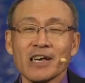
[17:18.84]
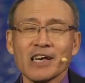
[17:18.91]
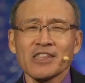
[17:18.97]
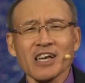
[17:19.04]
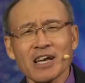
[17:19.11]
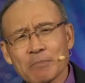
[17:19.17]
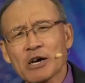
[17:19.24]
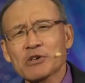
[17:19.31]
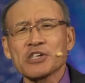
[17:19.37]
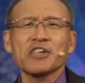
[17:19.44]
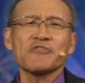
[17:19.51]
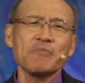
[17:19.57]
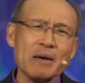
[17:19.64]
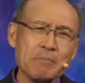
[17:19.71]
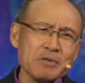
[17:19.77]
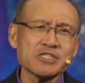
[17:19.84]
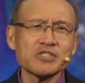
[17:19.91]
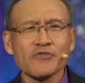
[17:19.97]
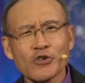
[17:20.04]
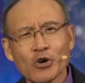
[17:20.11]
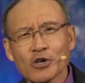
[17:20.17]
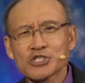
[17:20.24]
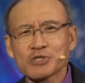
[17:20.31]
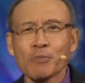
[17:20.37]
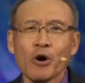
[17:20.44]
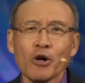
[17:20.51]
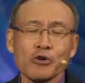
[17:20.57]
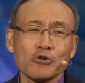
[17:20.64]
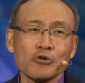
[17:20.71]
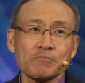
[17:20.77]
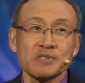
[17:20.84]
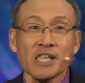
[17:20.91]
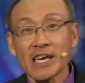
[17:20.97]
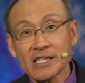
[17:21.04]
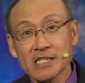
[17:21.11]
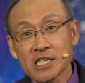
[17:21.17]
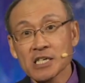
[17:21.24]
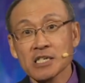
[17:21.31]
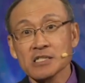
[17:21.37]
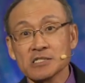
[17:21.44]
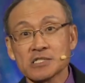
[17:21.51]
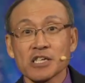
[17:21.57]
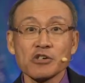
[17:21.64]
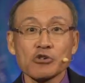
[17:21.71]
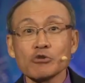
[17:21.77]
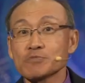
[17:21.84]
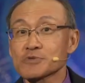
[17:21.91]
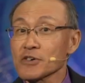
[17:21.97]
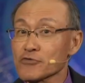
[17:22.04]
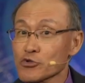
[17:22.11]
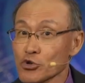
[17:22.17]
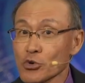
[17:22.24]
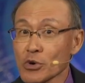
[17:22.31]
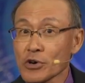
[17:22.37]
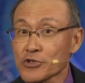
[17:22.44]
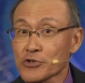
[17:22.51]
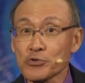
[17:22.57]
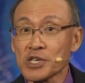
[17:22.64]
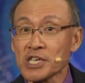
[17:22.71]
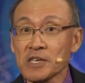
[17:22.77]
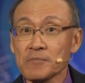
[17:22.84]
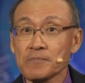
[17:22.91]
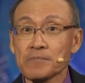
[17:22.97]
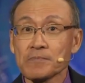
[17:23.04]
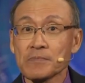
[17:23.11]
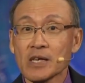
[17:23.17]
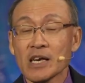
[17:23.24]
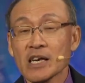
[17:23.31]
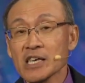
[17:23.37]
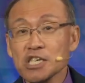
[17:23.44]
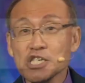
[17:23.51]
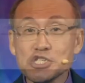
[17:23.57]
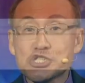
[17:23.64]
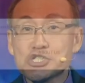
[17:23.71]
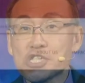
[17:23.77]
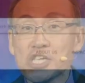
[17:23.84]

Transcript: Think about it. If members of your small group take turns in groups of two or three, each